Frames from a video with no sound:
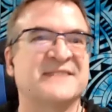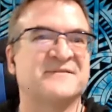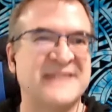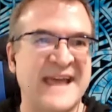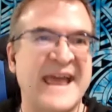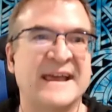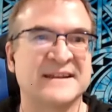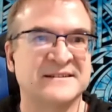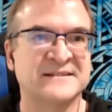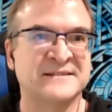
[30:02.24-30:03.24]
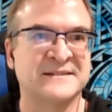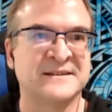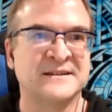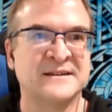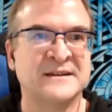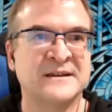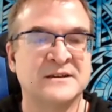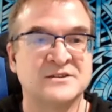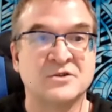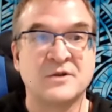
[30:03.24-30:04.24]
of 10.
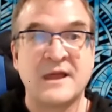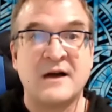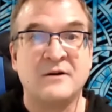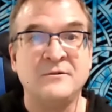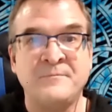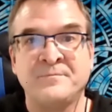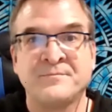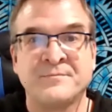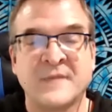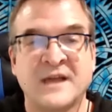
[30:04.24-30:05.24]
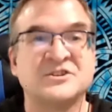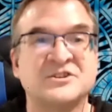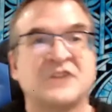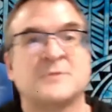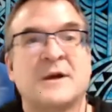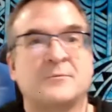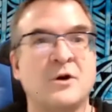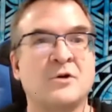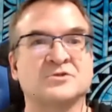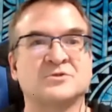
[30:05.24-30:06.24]
So now I changed my
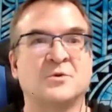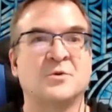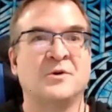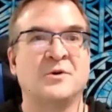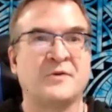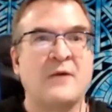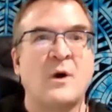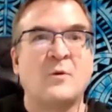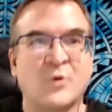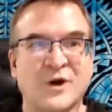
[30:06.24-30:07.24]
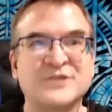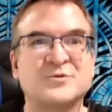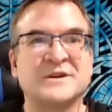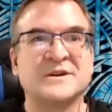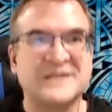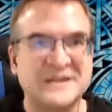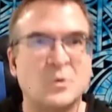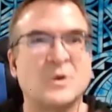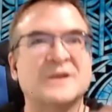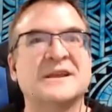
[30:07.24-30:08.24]
approach. Okay, what worked? What didn't?
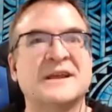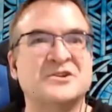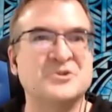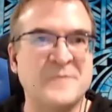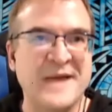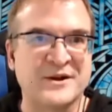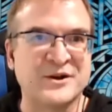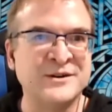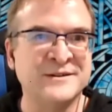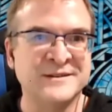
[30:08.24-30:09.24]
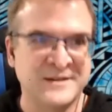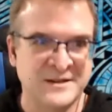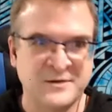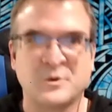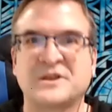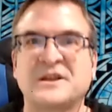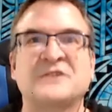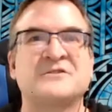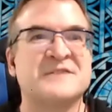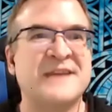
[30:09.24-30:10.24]
What can I do better? What can I
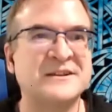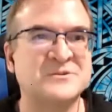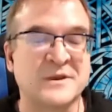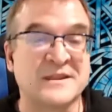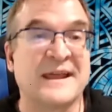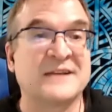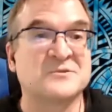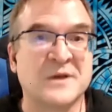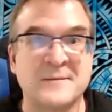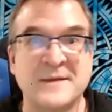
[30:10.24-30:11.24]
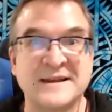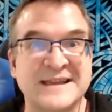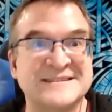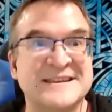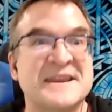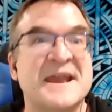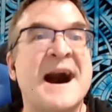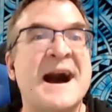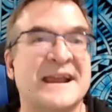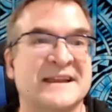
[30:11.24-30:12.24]
do the next week? The next week I might get to
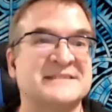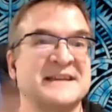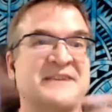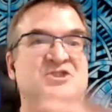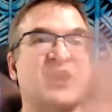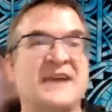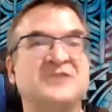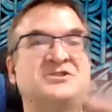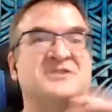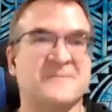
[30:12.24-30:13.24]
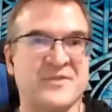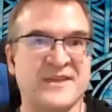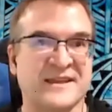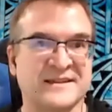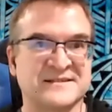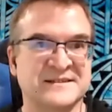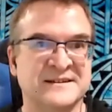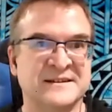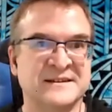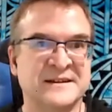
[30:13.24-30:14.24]
9 because I changed some things.
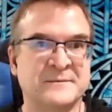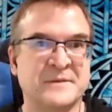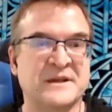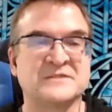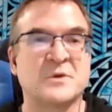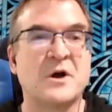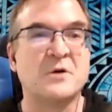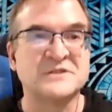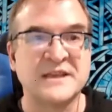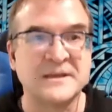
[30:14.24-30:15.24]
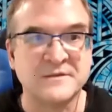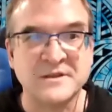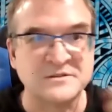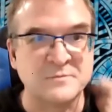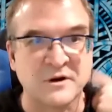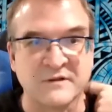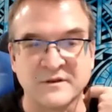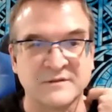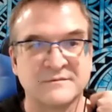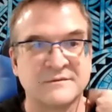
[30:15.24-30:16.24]
Because we always keep this part of
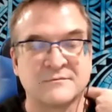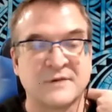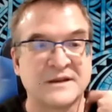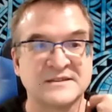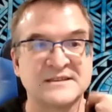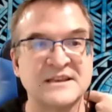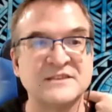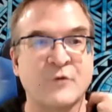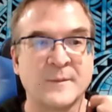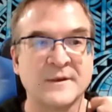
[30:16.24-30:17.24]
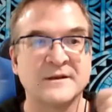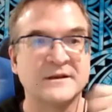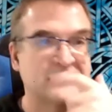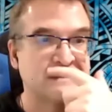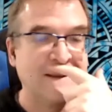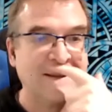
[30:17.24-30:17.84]
the great success formula is